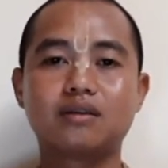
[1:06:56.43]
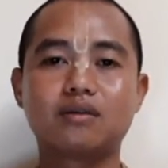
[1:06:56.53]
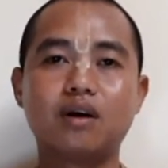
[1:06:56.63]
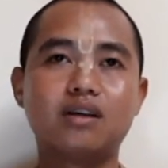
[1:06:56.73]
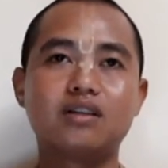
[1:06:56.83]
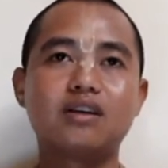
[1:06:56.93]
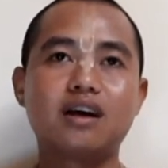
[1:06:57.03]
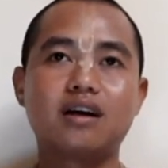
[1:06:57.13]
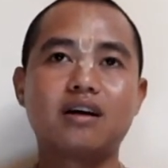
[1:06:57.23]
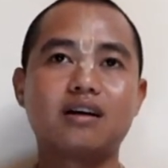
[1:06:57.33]
What is
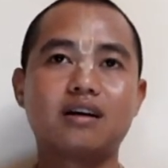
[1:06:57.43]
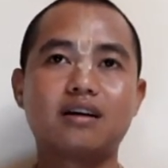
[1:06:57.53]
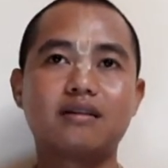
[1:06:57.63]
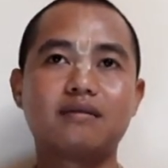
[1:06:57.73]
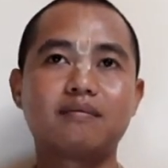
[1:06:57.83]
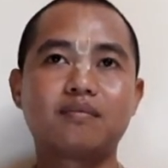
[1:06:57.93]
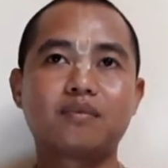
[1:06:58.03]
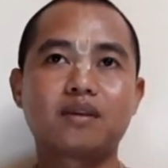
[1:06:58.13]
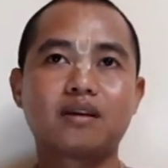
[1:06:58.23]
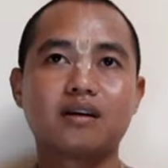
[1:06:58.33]
there?
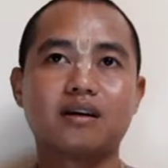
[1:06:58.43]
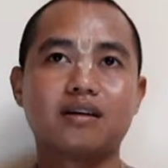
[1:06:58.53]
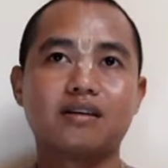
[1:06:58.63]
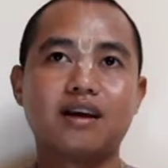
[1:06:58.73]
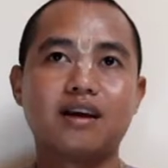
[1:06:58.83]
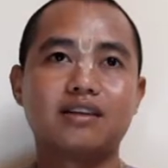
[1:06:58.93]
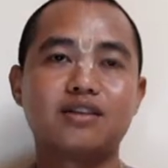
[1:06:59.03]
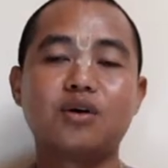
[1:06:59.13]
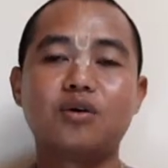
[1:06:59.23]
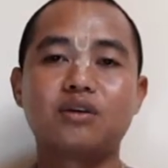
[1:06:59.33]
There is
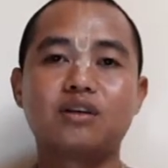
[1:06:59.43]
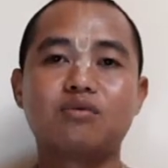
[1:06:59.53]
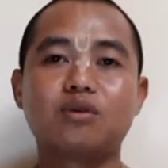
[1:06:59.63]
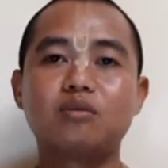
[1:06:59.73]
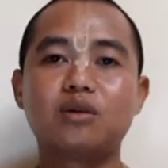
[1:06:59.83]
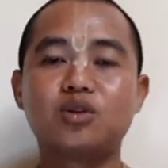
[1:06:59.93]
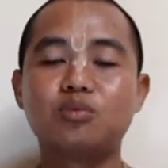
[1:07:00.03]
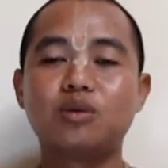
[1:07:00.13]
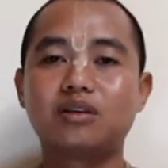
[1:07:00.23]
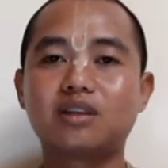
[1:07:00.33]
no reason for me to
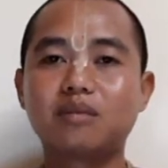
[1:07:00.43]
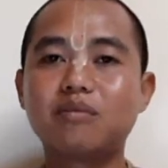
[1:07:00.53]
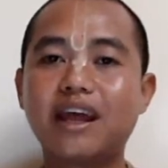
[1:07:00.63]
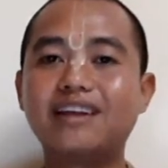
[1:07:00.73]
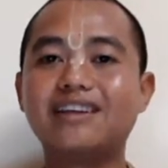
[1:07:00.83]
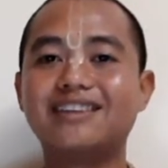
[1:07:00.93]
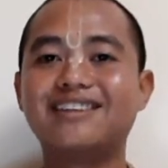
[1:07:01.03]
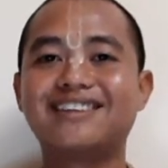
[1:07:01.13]
be contaminated.